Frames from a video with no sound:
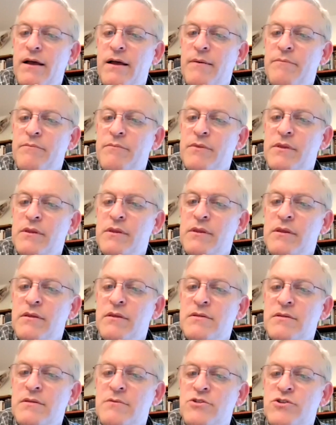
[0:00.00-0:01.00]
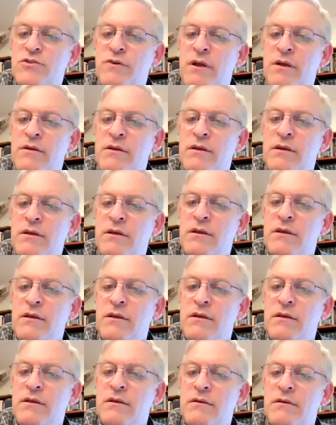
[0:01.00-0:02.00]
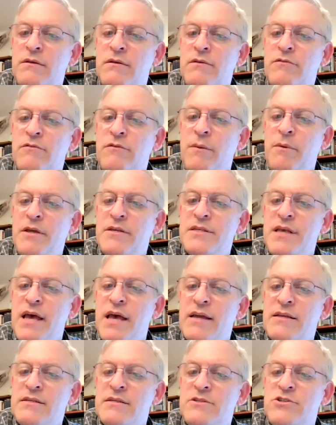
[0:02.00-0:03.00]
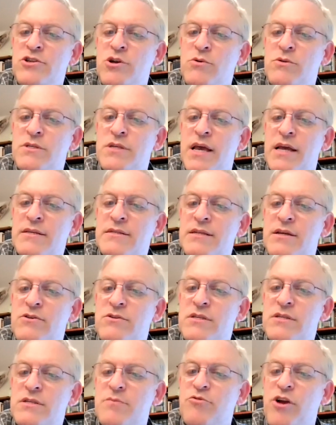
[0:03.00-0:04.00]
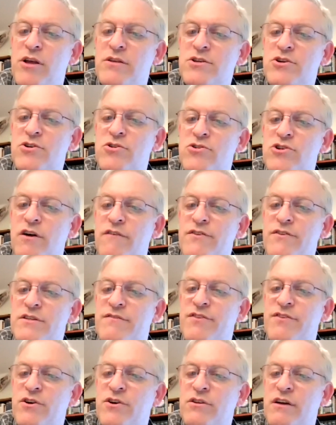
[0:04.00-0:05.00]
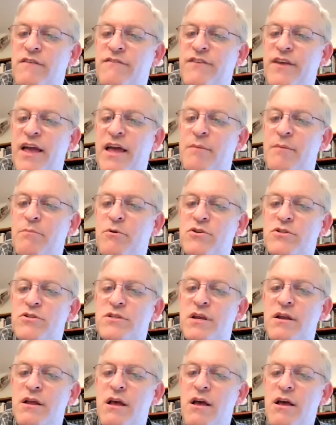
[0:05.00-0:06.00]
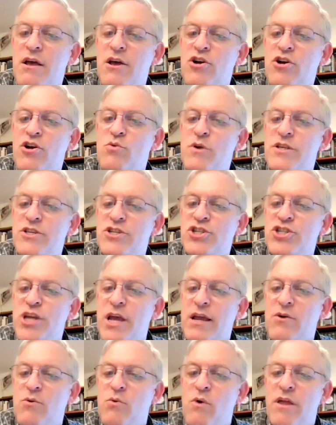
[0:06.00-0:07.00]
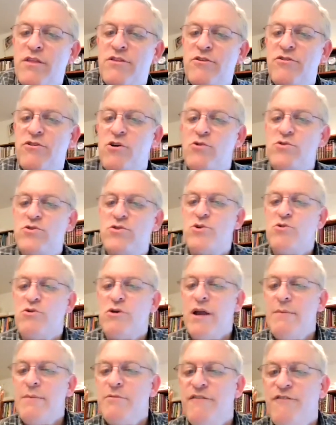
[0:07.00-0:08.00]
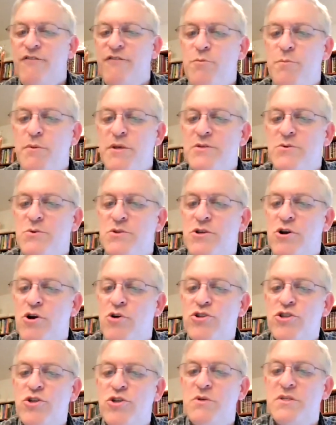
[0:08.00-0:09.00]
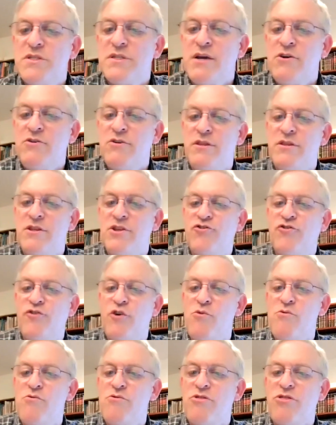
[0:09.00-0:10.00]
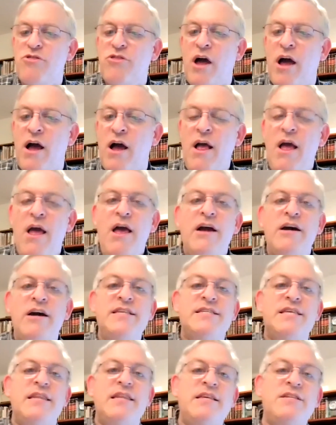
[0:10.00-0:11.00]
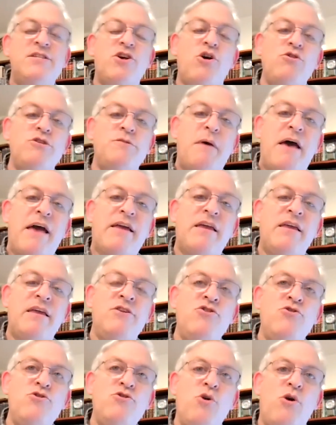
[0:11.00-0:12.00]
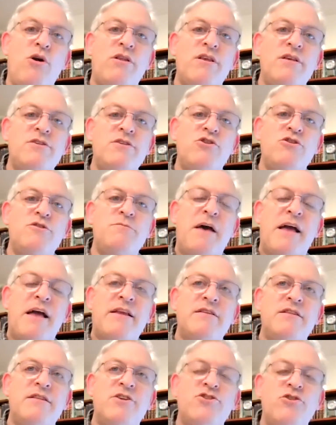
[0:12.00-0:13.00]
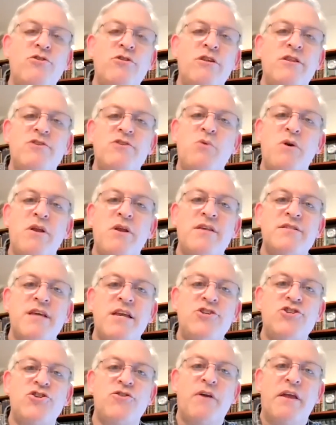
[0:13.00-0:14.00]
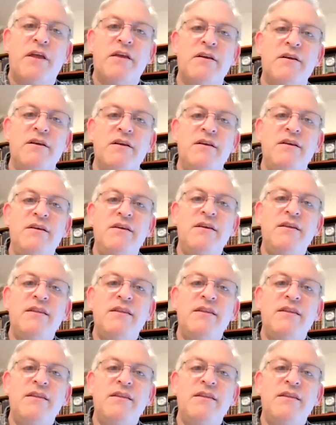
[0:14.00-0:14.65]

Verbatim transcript: um, some uh, Rabbi Sachs, Joan Sachs tells us the prosecutor's office in Philadelphia had a person who would check whether those who claimed their food business was kosher was telling the truth. Uh, listen, this goes back in New York. This goes back to the turn of the 20th century.